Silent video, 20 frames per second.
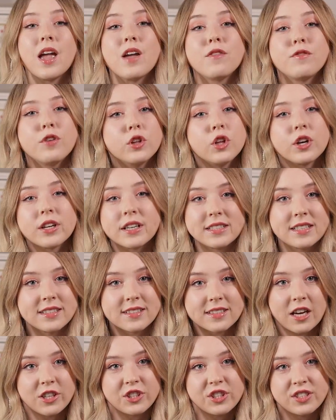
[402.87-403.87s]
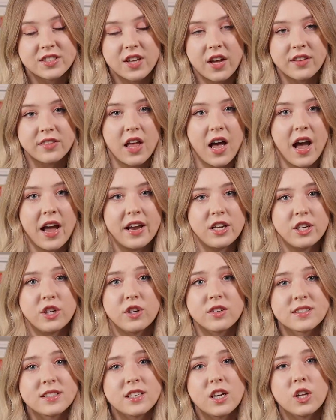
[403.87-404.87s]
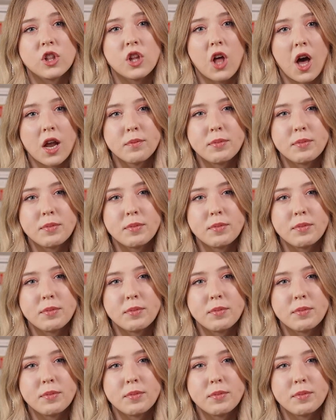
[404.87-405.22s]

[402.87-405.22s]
If you look at discussions online, you'll see a lot